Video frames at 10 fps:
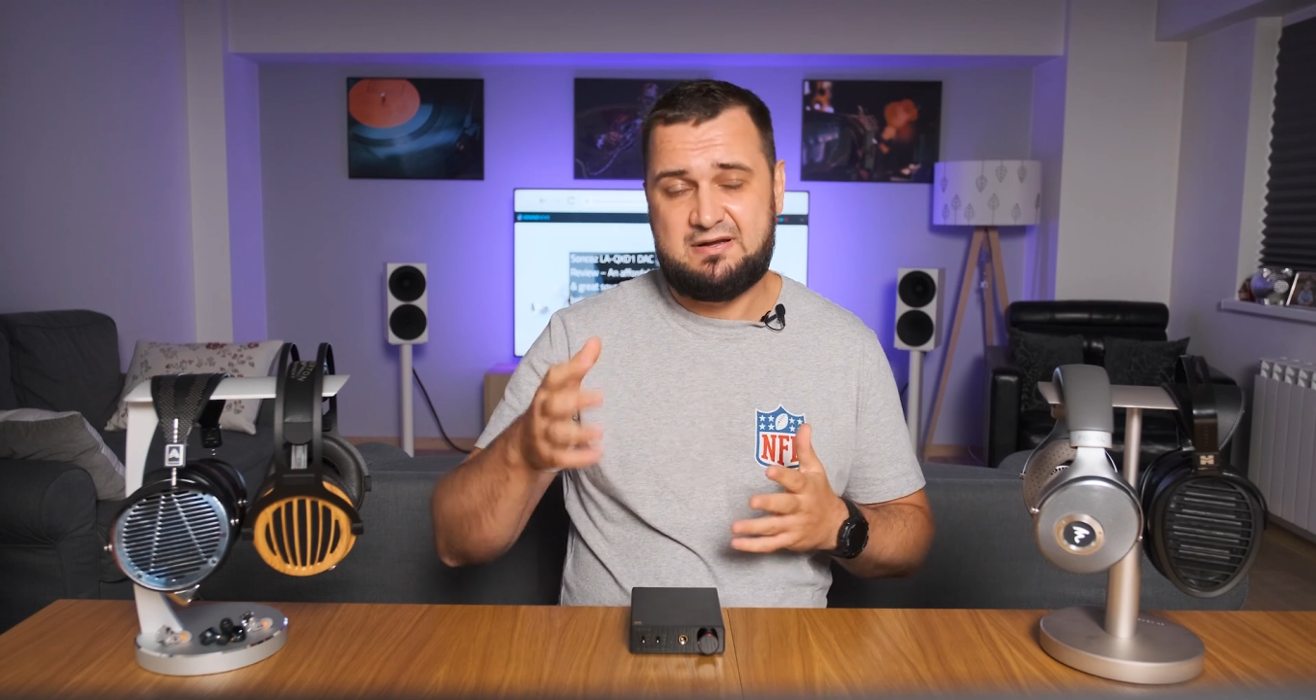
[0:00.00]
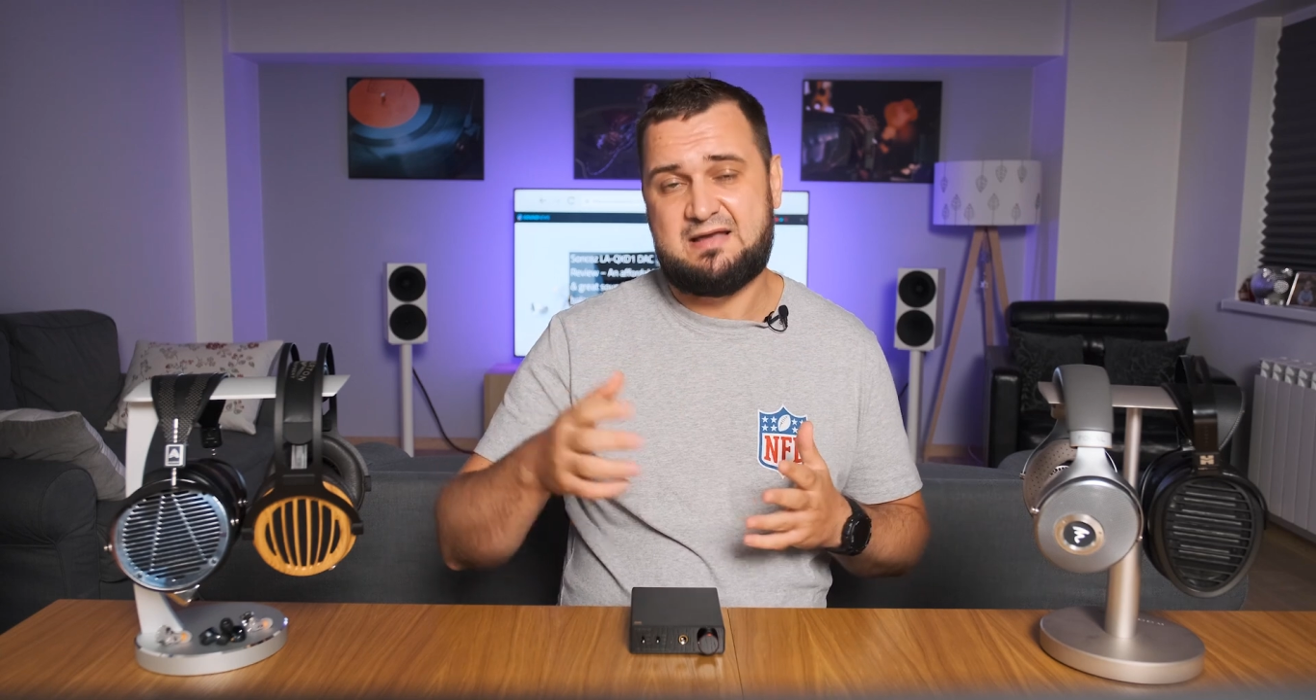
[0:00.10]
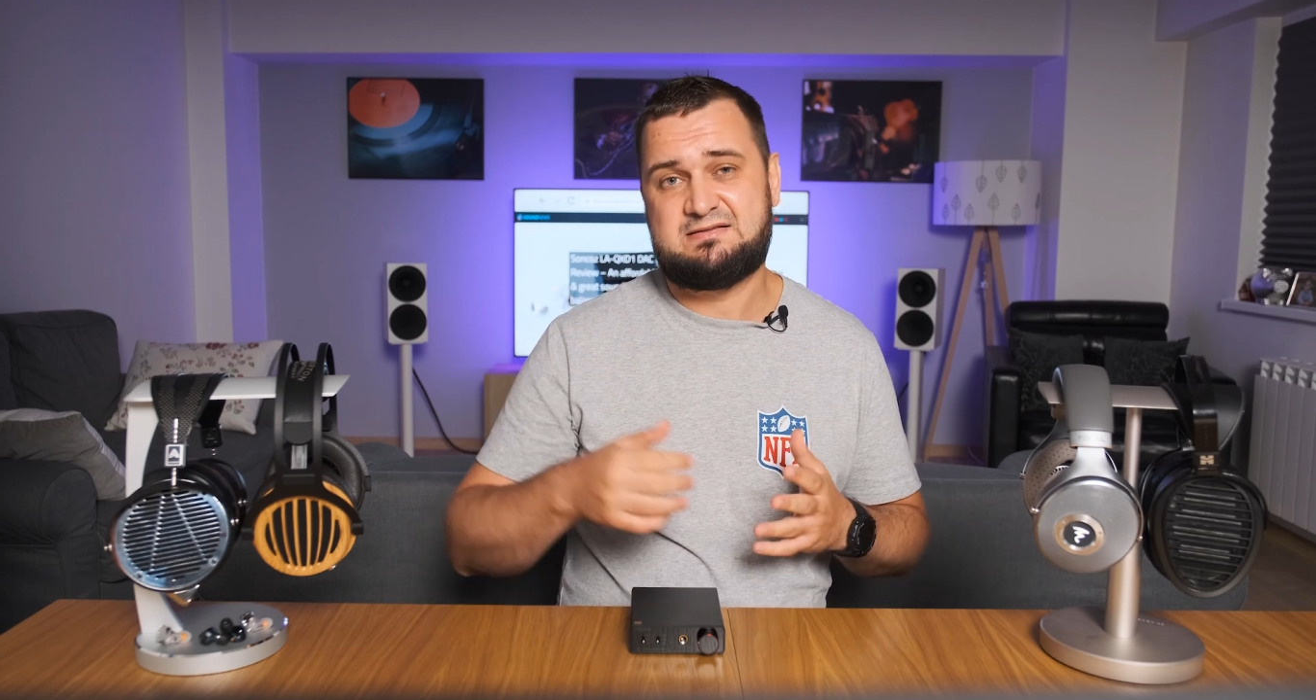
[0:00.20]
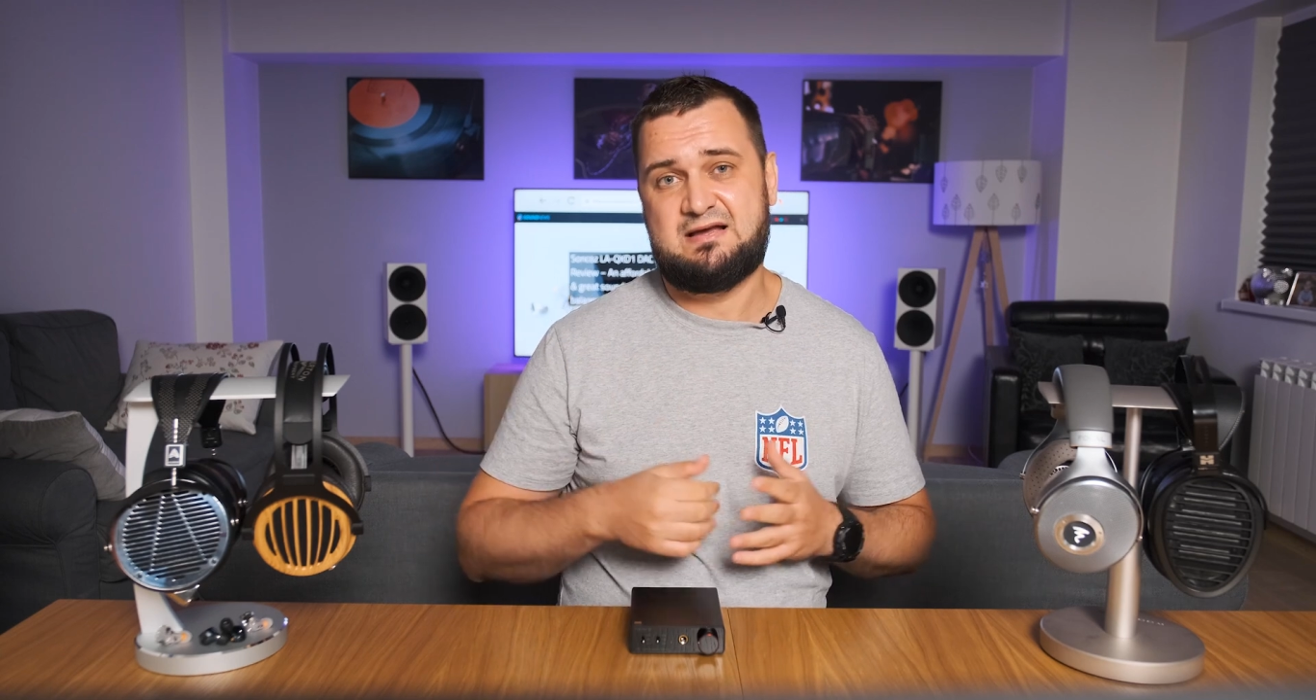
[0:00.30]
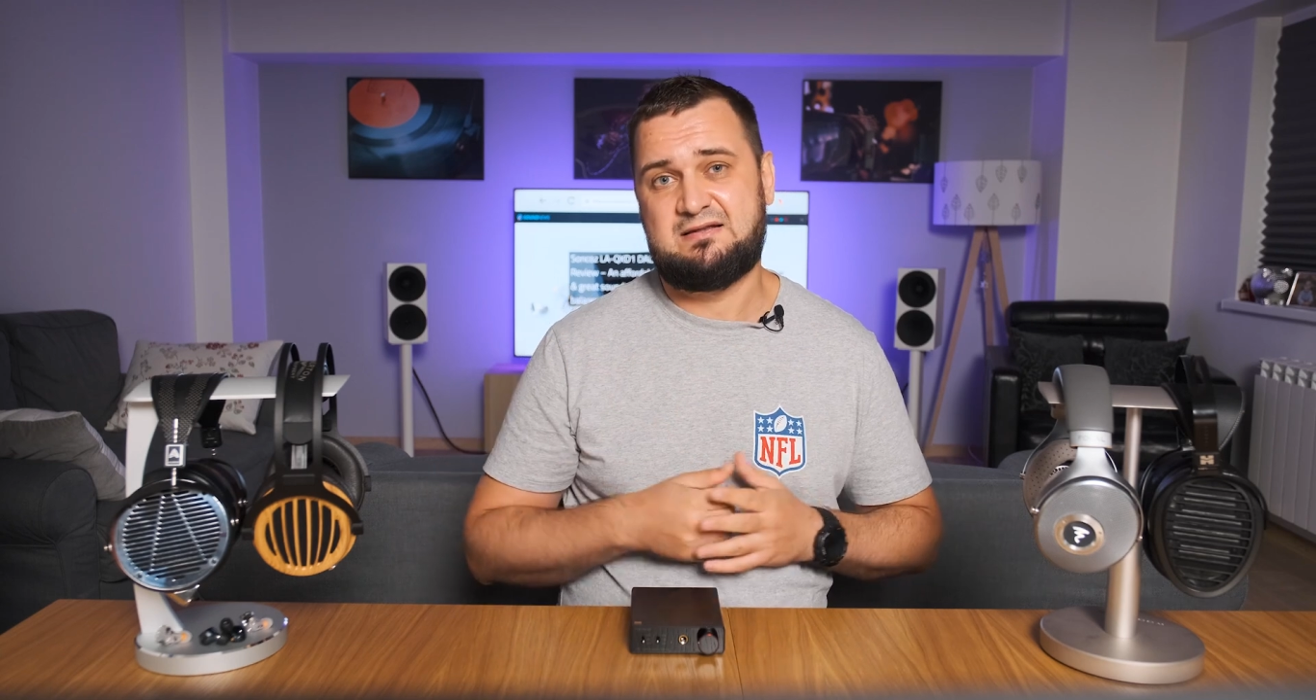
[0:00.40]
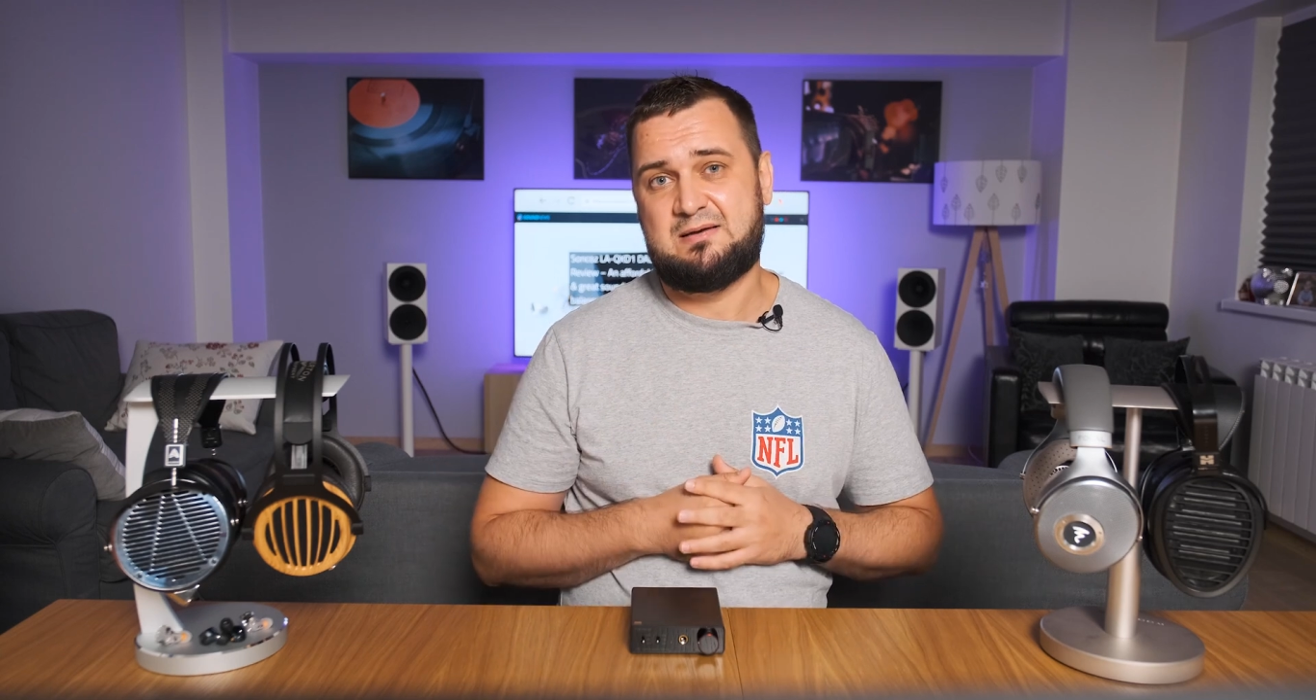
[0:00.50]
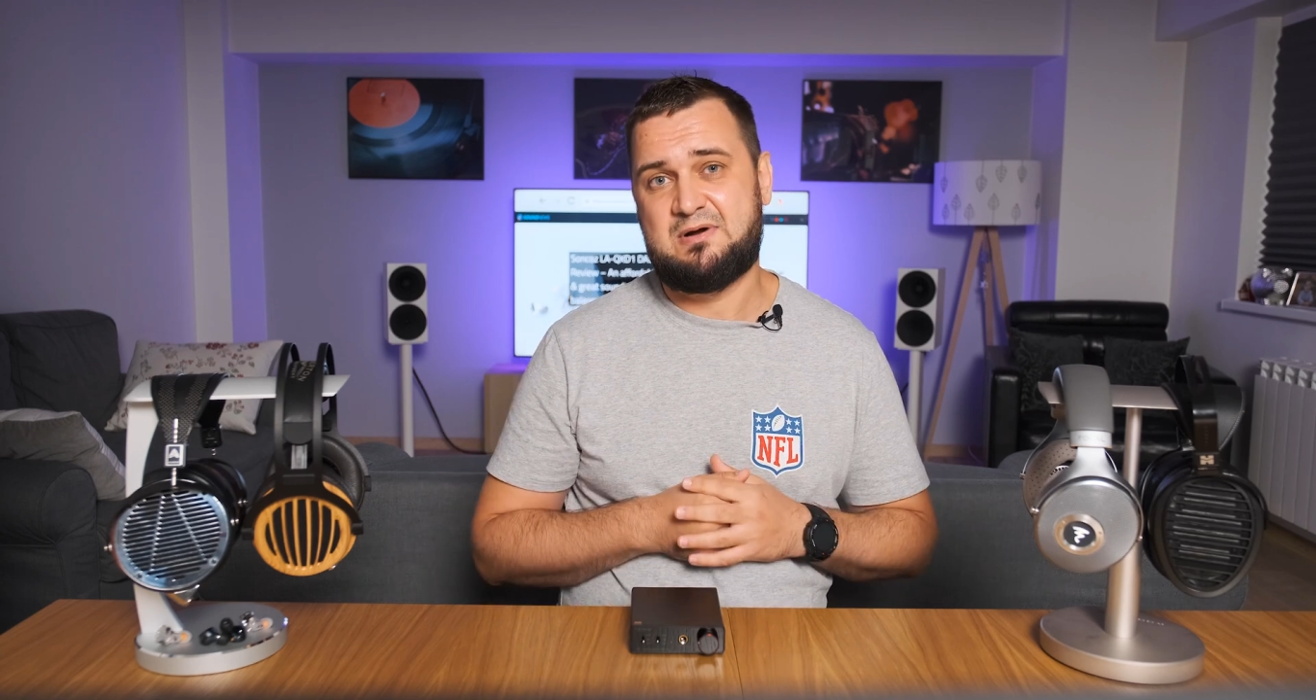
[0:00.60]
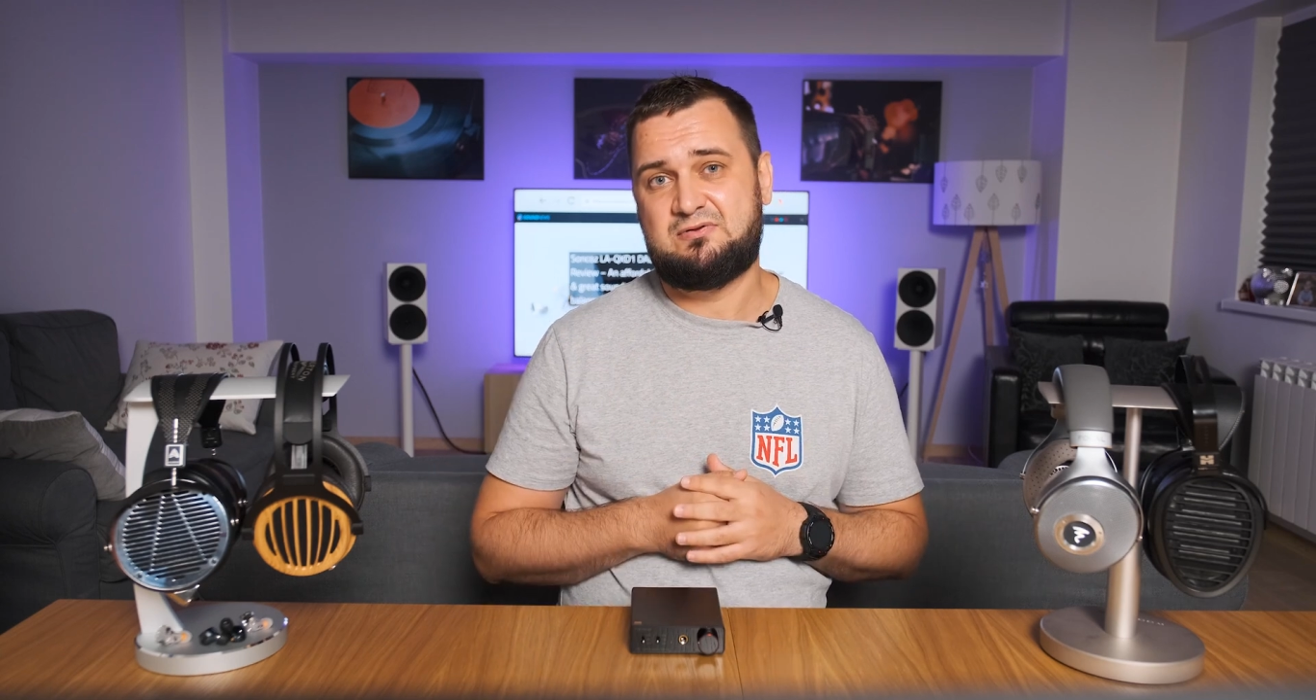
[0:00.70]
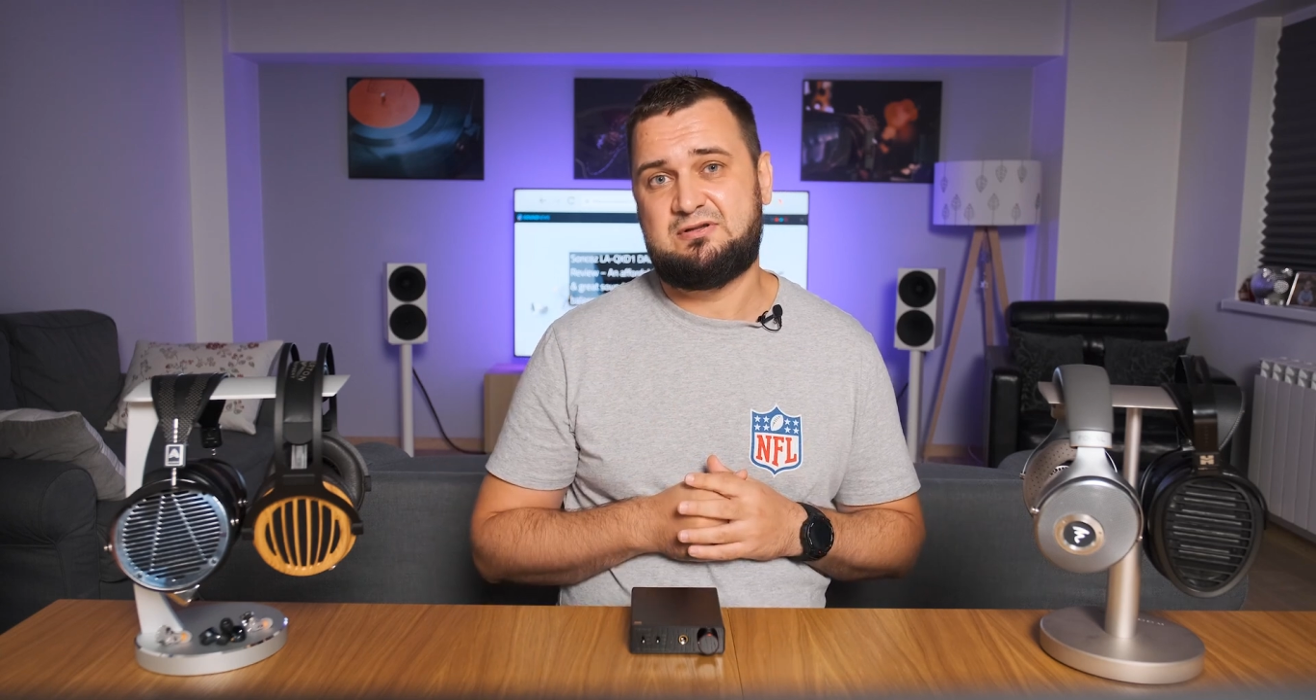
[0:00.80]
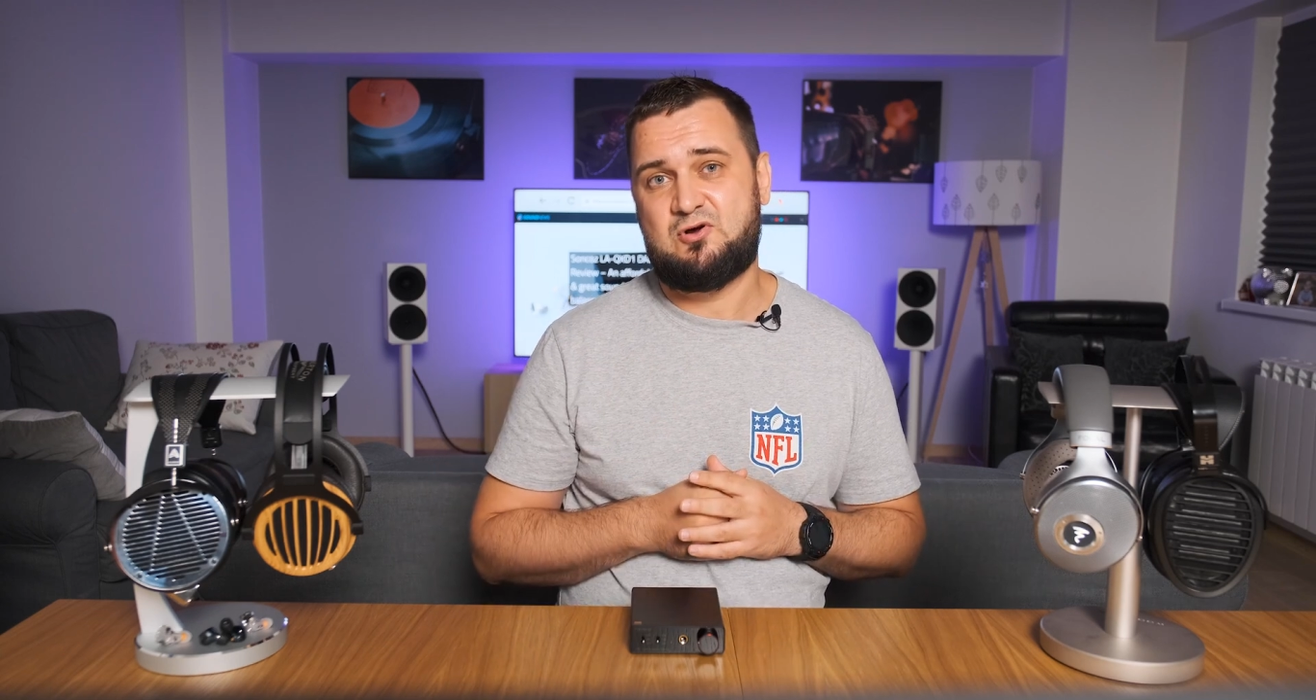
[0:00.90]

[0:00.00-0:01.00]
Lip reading: I said about the